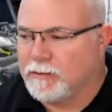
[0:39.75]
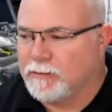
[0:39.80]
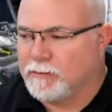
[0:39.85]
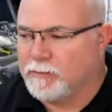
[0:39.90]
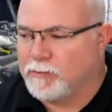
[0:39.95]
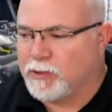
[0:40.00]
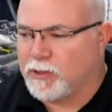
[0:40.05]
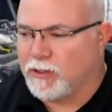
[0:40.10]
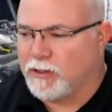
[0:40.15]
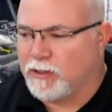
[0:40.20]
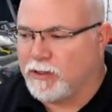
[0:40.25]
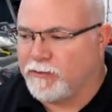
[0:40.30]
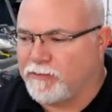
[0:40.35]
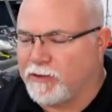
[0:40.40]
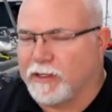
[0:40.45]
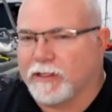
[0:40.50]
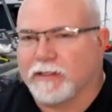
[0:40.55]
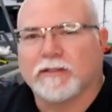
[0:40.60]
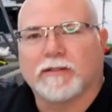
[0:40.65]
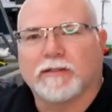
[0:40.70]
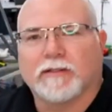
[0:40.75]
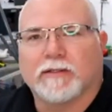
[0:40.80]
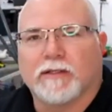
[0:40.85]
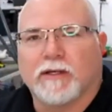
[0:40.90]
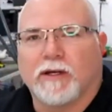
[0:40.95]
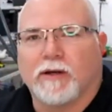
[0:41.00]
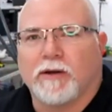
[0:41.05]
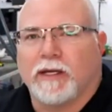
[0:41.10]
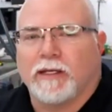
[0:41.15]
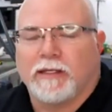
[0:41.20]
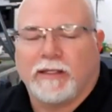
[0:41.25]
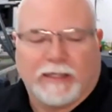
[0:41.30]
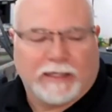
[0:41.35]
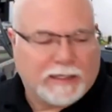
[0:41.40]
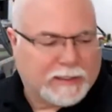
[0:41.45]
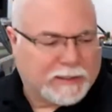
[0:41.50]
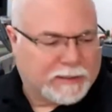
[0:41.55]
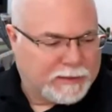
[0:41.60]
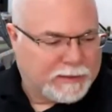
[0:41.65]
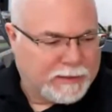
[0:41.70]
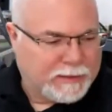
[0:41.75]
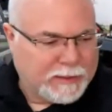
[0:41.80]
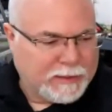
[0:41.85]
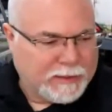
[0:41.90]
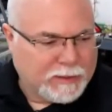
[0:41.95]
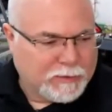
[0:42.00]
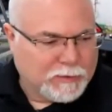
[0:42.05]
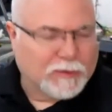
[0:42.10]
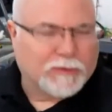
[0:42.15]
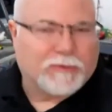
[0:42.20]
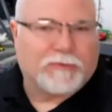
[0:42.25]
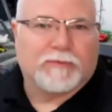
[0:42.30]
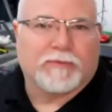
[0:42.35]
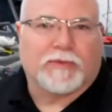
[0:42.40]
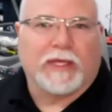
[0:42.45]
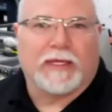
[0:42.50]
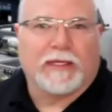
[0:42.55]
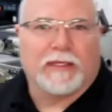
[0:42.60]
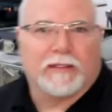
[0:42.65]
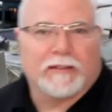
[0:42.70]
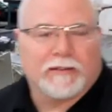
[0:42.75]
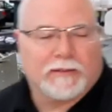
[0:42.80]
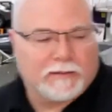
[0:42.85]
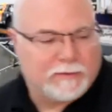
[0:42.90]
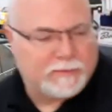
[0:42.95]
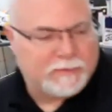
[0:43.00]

perfect. Perfect. All right. Yeah. How are well, you? Thank,